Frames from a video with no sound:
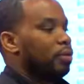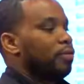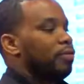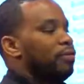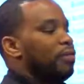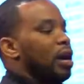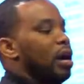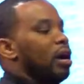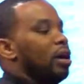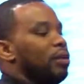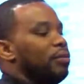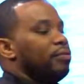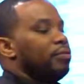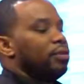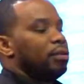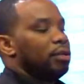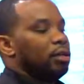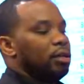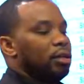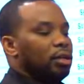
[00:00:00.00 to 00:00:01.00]
5.
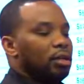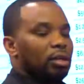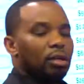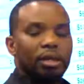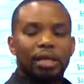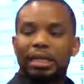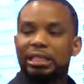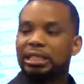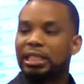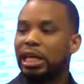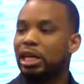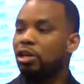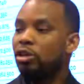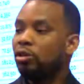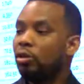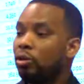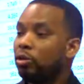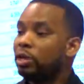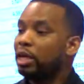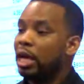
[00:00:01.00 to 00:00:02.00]
Let's say
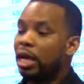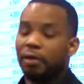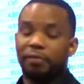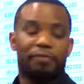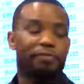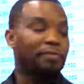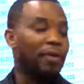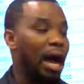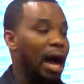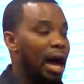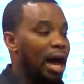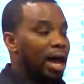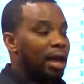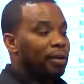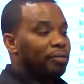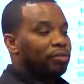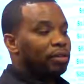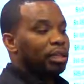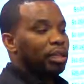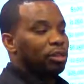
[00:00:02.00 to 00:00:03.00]
you only had
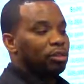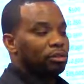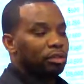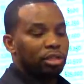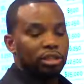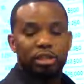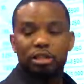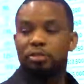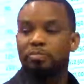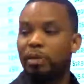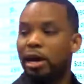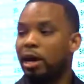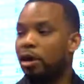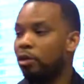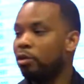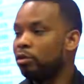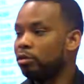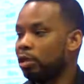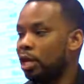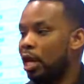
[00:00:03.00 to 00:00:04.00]
5 leaders. This is my
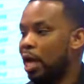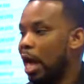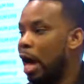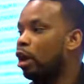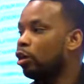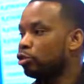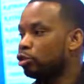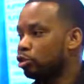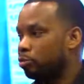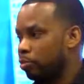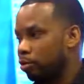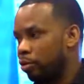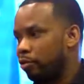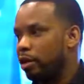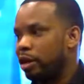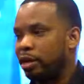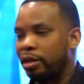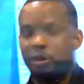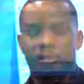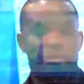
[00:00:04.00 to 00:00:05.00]
own algebra right